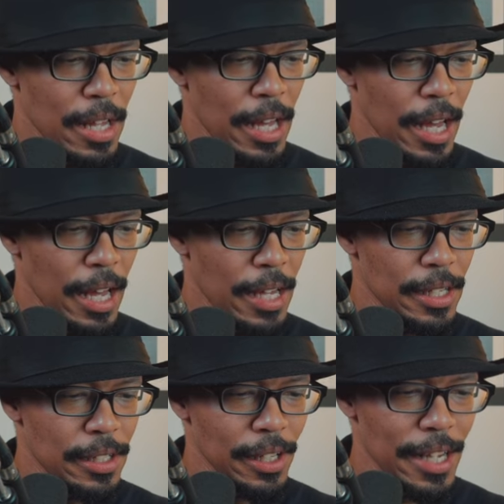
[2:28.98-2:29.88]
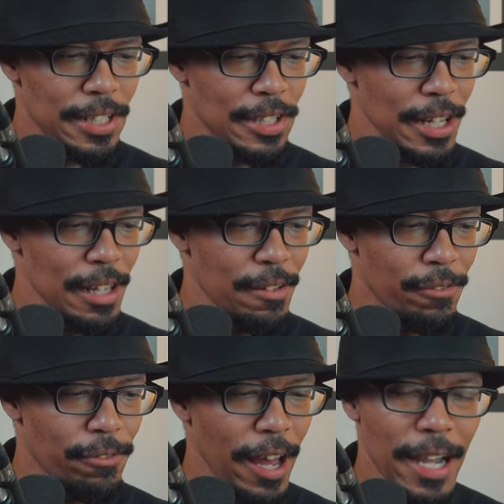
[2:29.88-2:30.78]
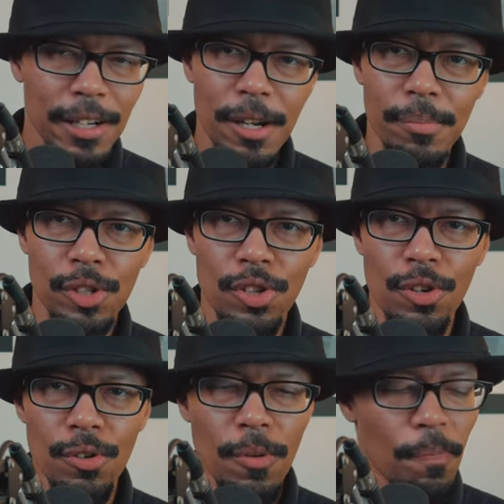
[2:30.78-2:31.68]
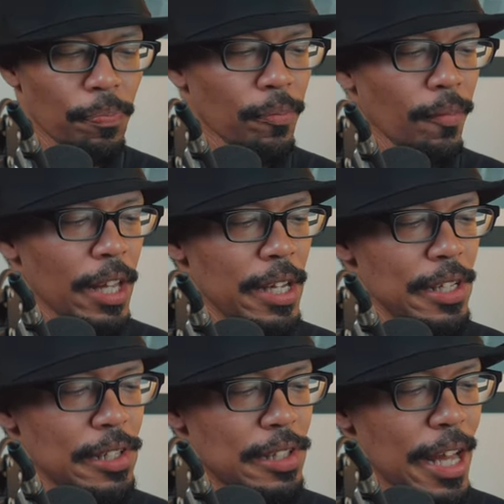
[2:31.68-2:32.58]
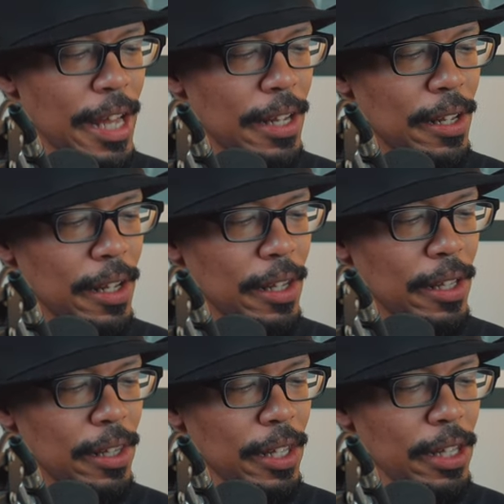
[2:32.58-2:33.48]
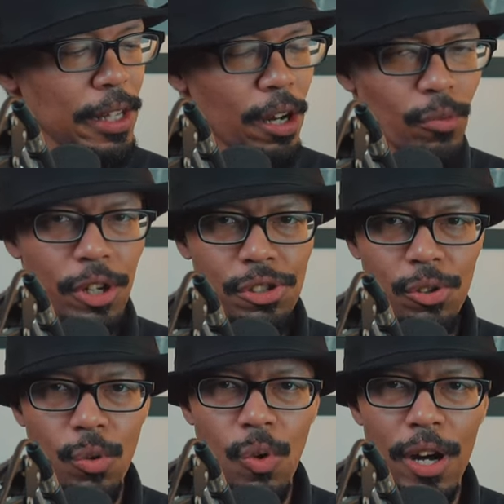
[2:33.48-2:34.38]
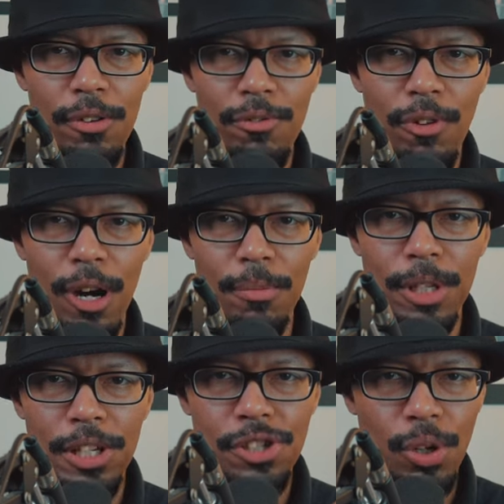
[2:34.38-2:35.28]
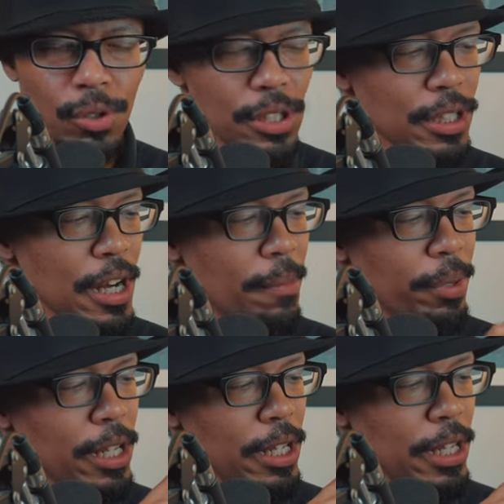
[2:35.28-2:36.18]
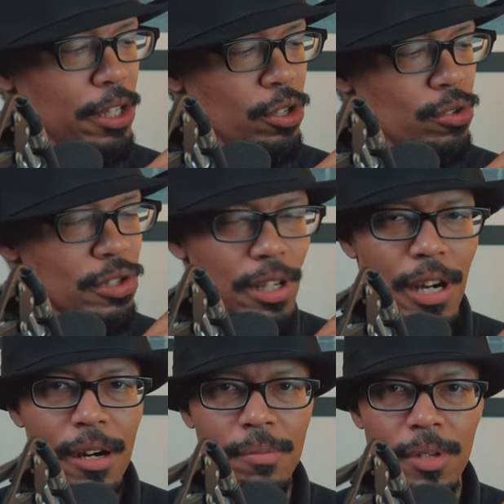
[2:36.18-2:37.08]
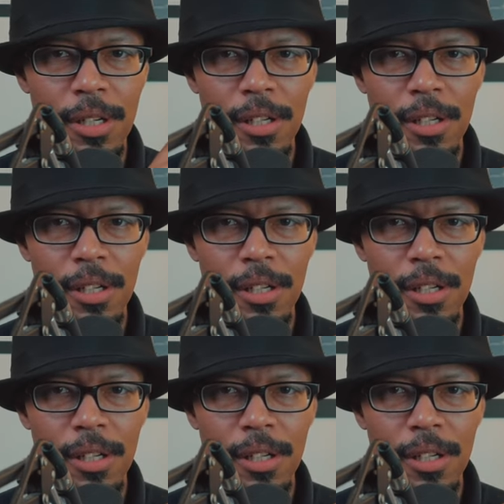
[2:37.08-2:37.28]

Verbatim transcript: And let's see, fact number two is that the original one from the Shulton company, it used to come